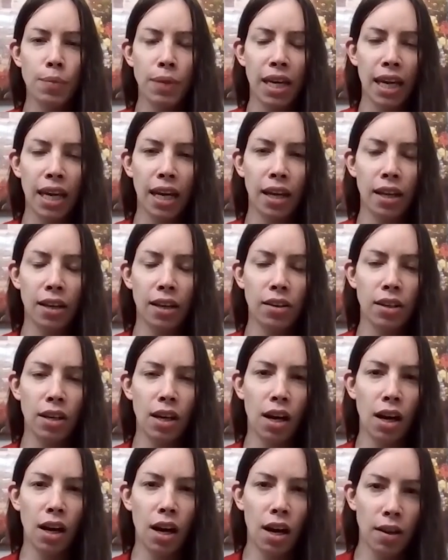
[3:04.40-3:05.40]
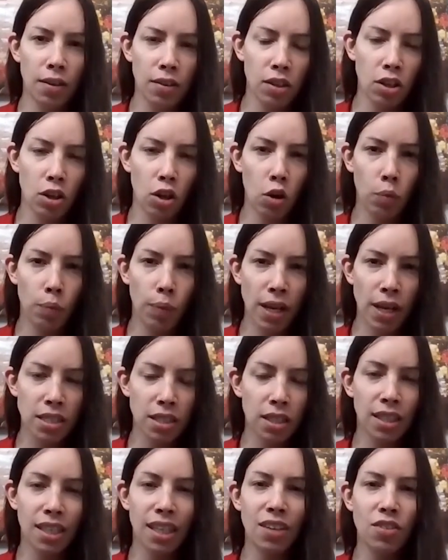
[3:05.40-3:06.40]
You know,
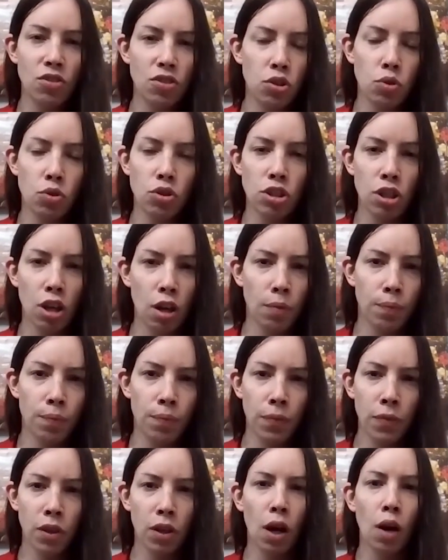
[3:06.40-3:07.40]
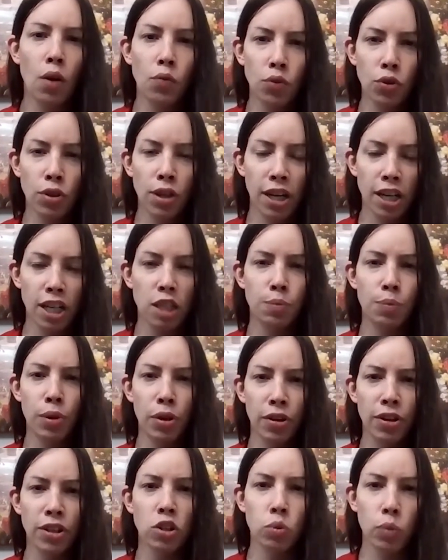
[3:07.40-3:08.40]
basically gives you some comfort and
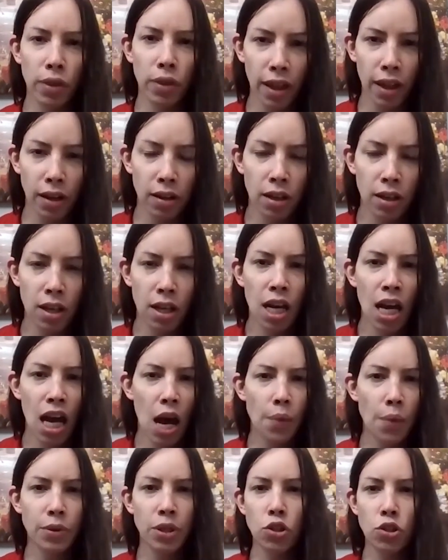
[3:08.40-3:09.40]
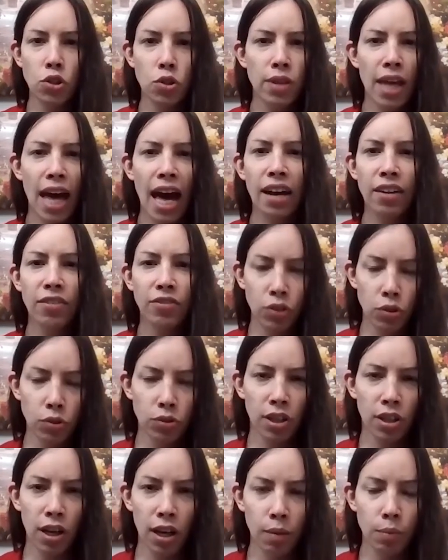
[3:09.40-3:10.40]
experience with it. And when you do that a few
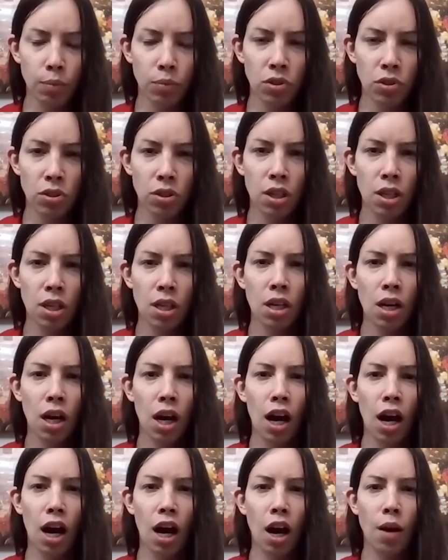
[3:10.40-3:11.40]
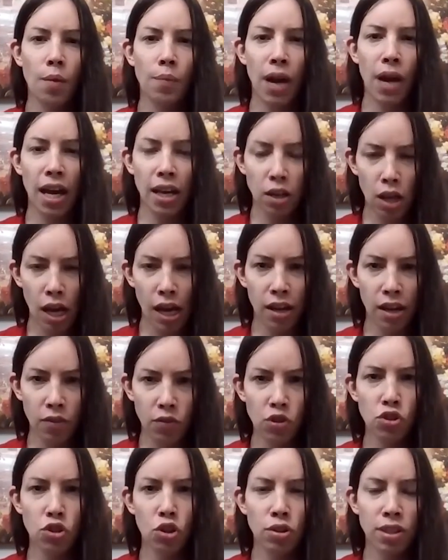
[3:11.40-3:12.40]
times, and if
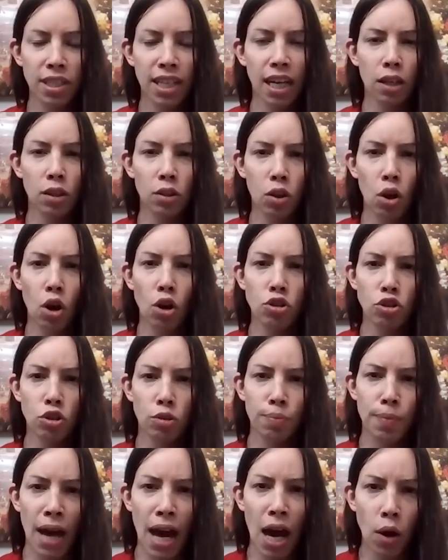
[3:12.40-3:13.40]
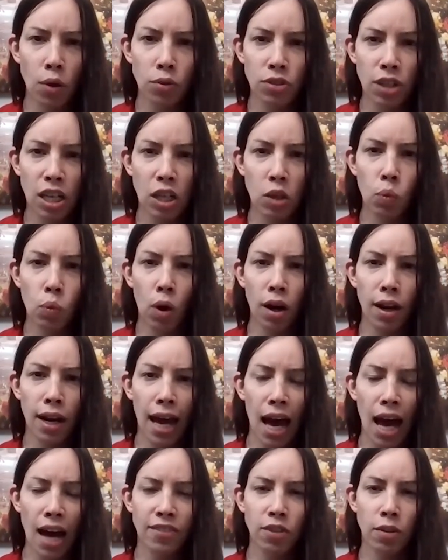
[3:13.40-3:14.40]
you start to get a larger amount and you want to
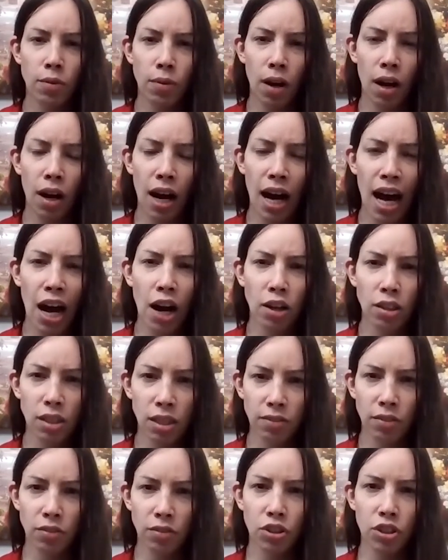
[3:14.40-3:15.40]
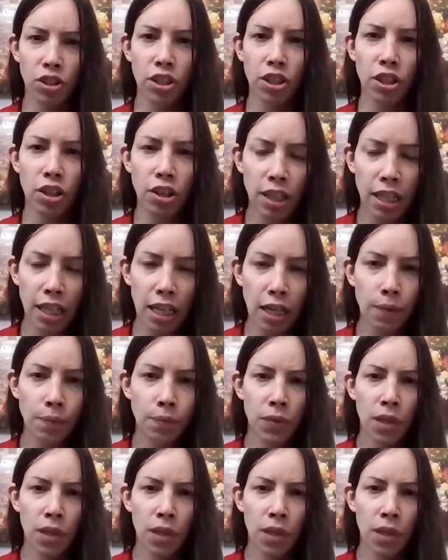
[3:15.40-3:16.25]
have a higher level of security,